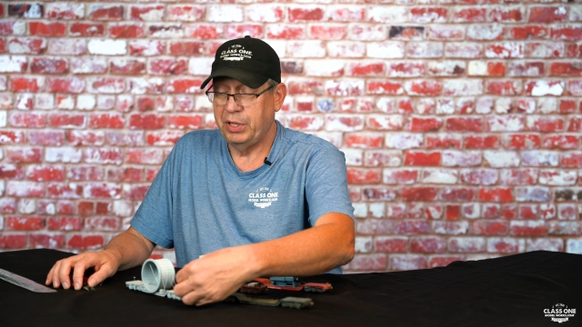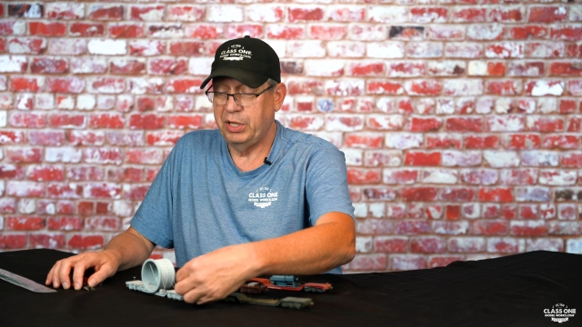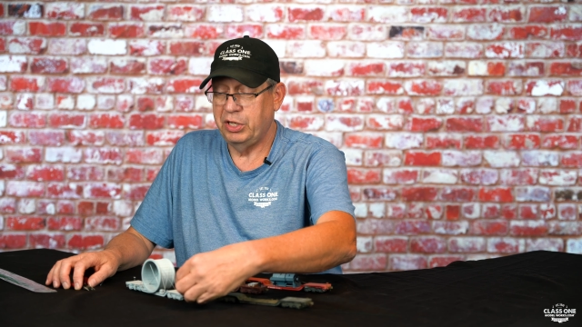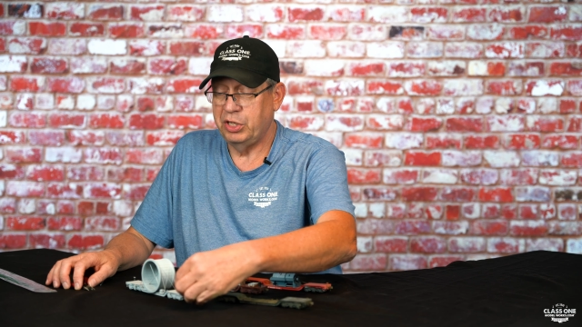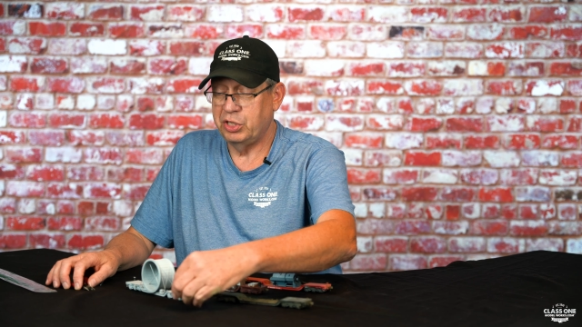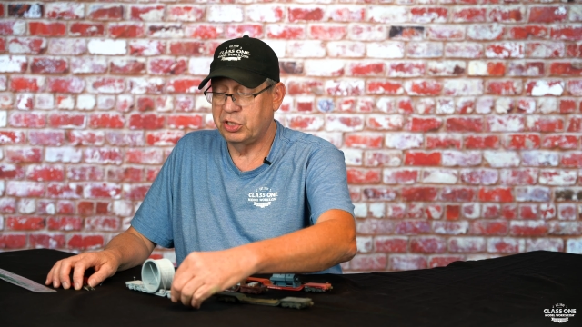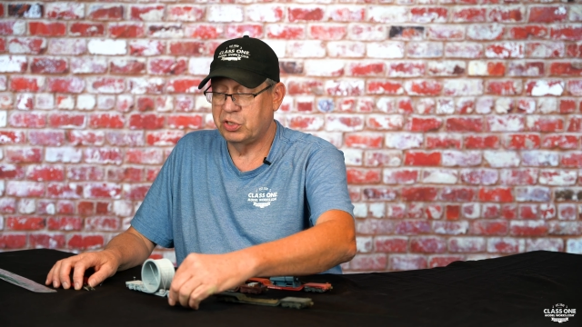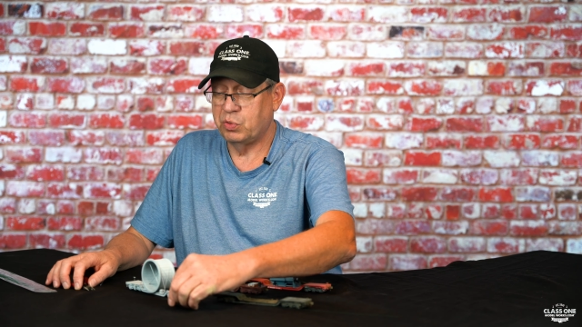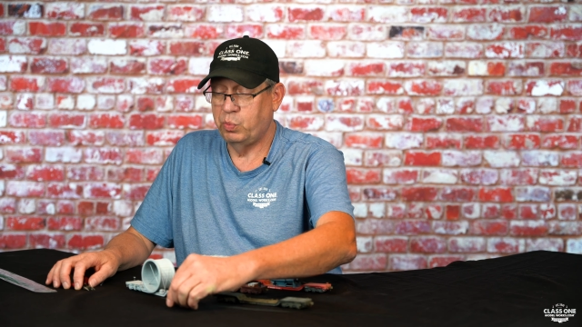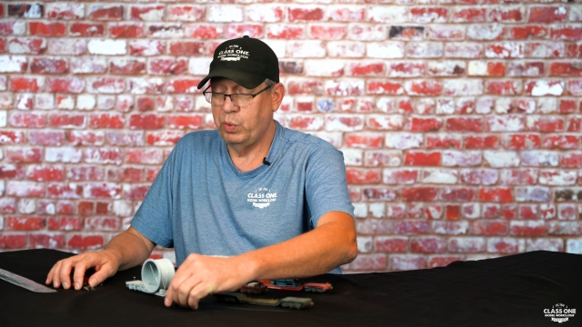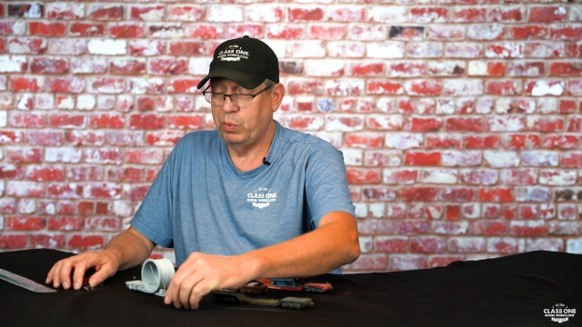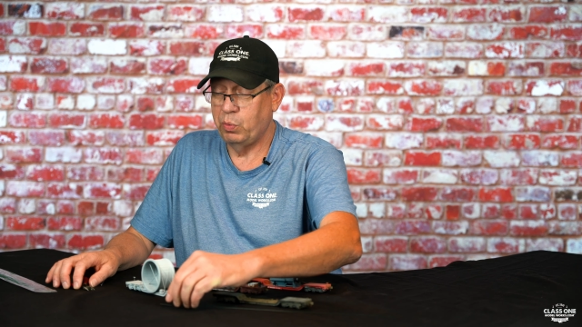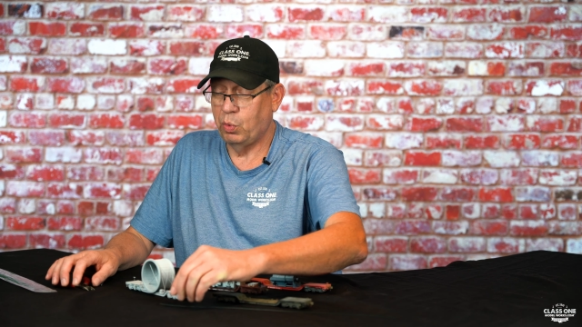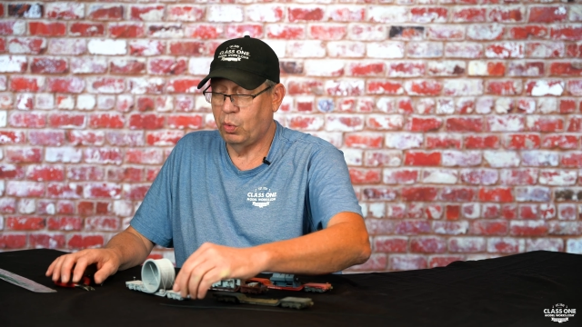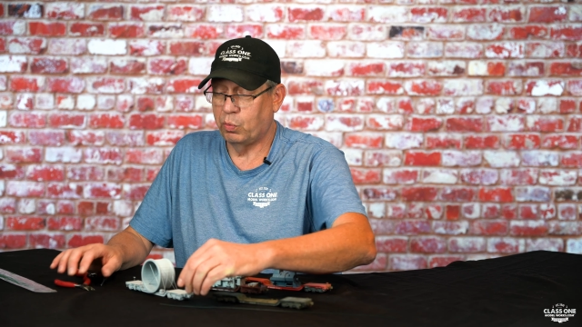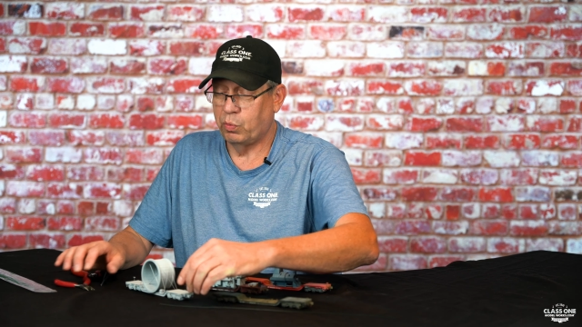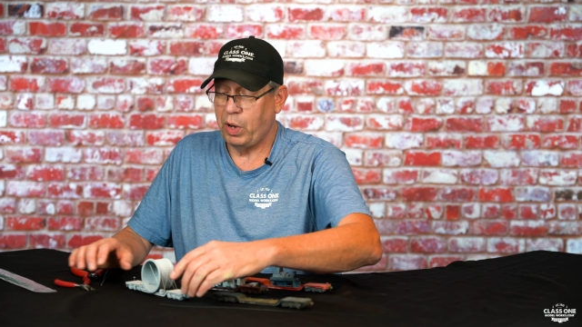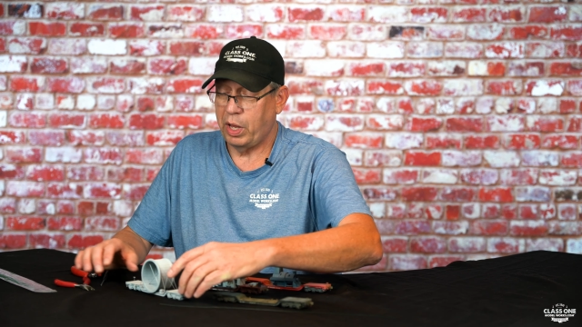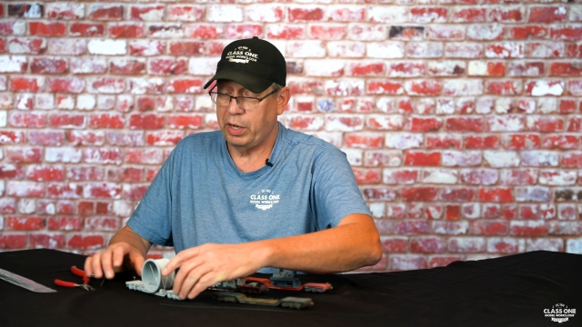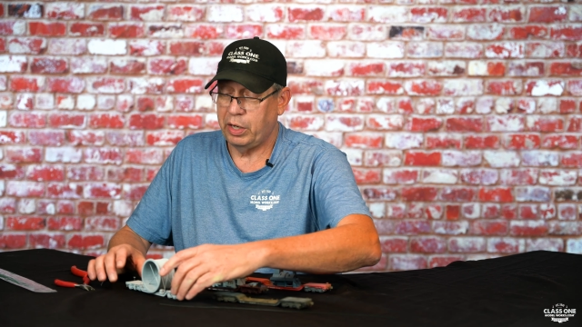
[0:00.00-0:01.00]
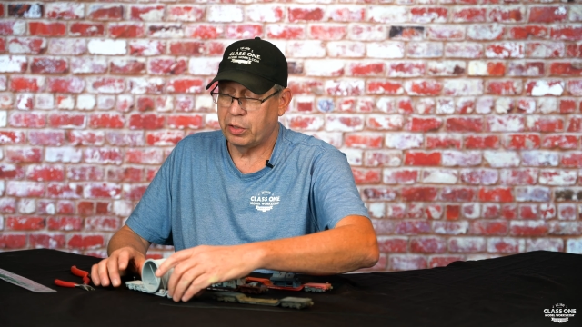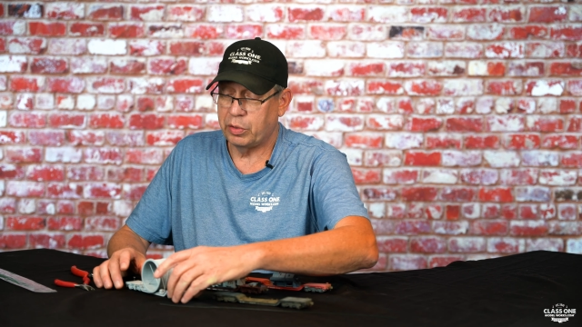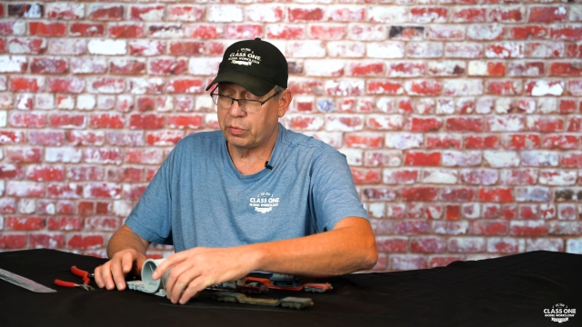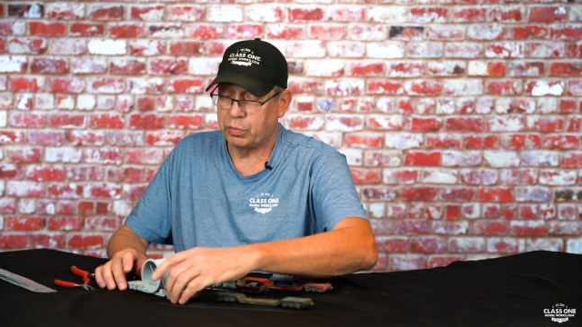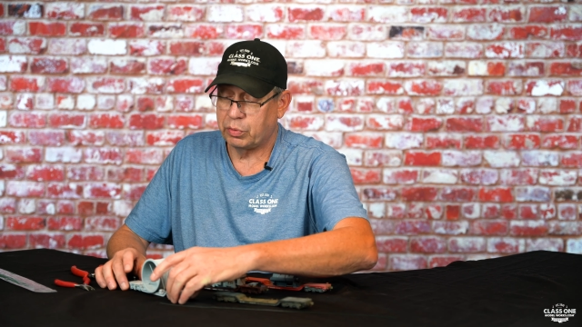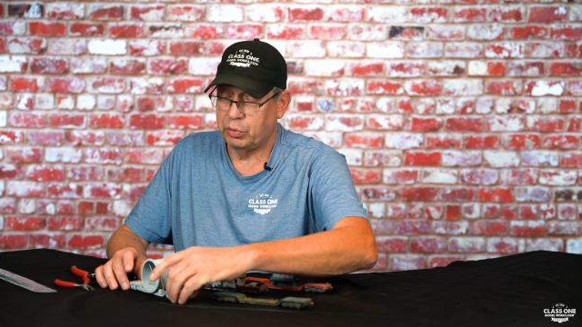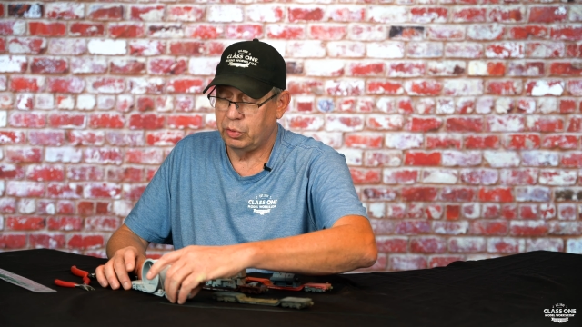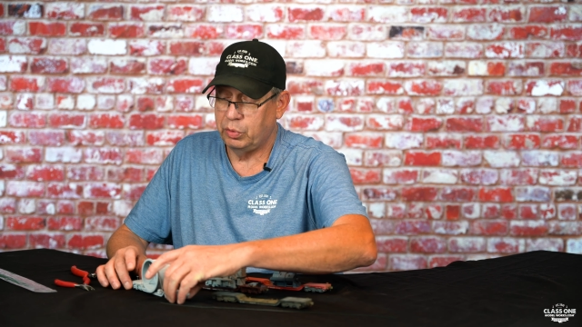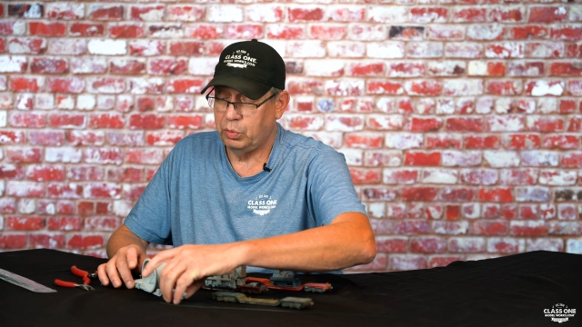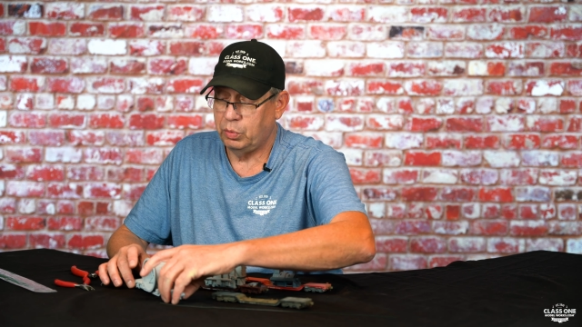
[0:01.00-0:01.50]
is we will run it
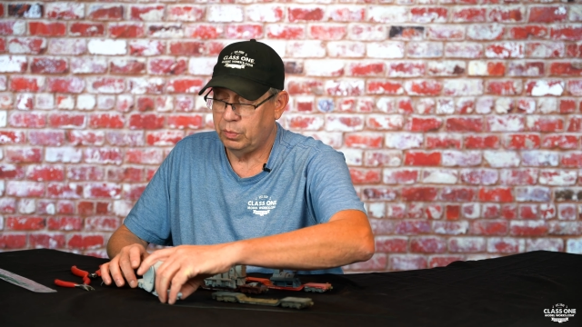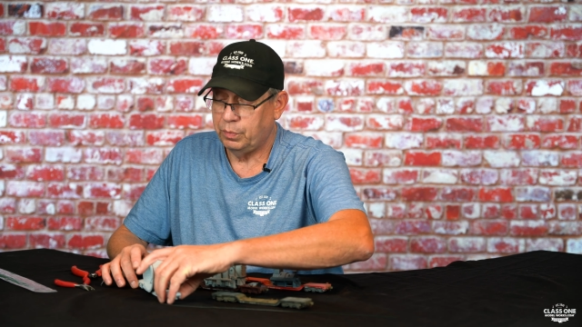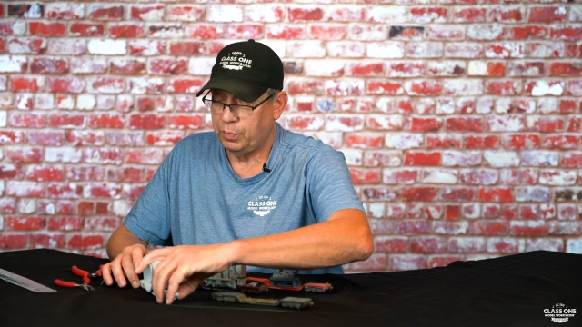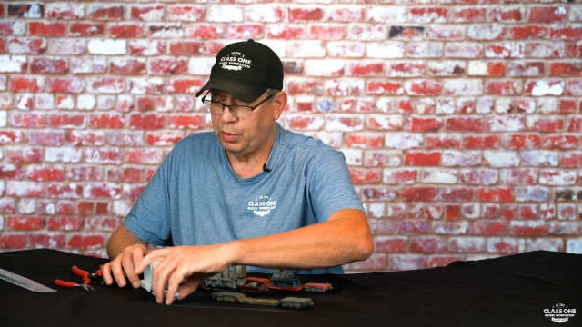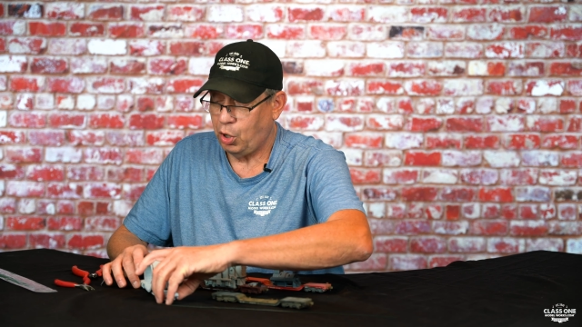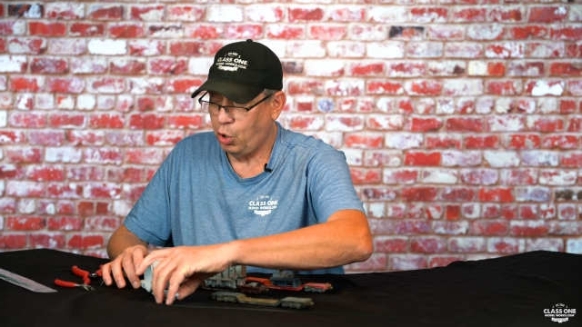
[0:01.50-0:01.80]
through